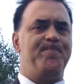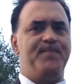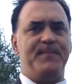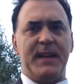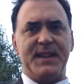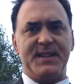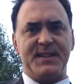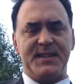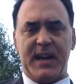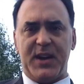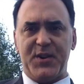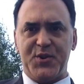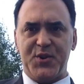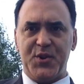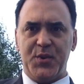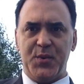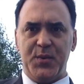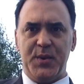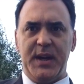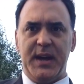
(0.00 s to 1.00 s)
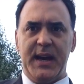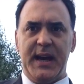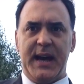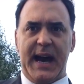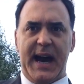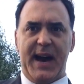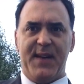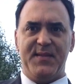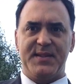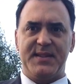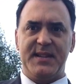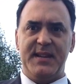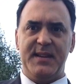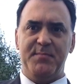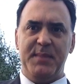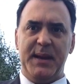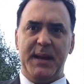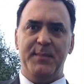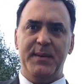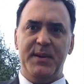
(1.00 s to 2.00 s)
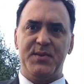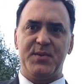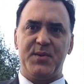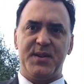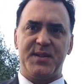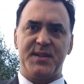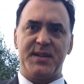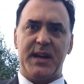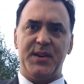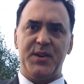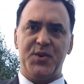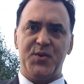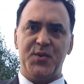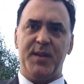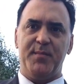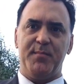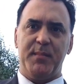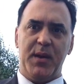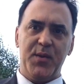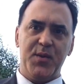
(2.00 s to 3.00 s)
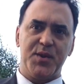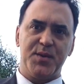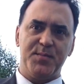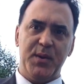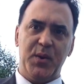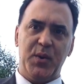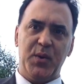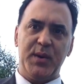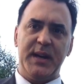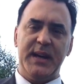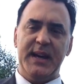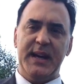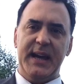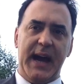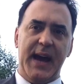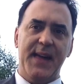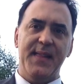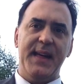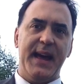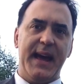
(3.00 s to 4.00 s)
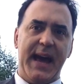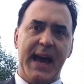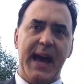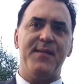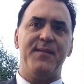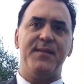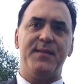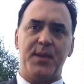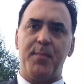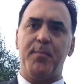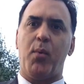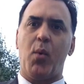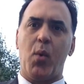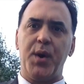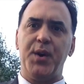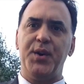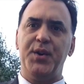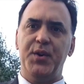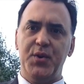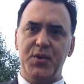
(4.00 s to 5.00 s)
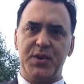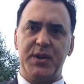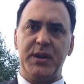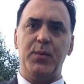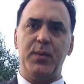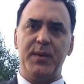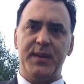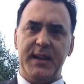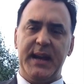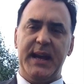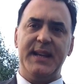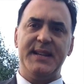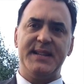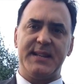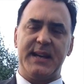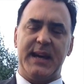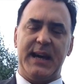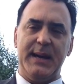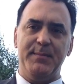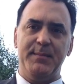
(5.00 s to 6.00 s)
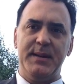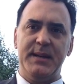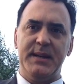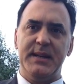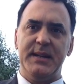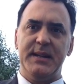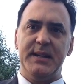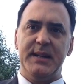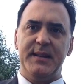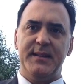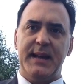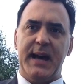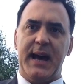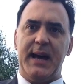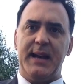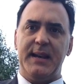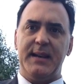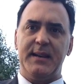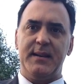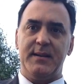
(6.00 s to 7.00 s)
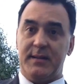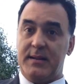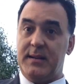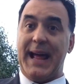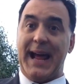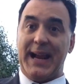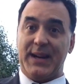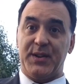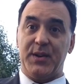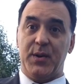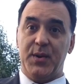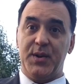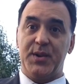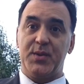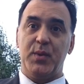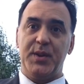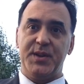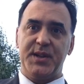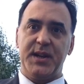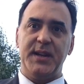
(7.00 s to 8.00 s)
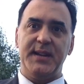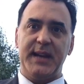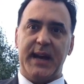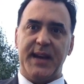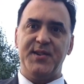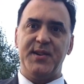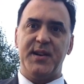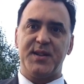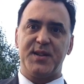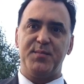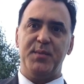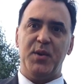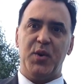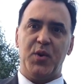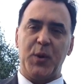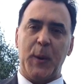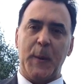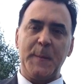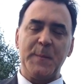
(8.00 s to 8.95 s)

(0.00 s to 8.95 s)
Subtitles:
That's not true. Obviously, babies are designed to drink mother's milk, and they're born usually with an enzyme, that lactose, which can digest milk.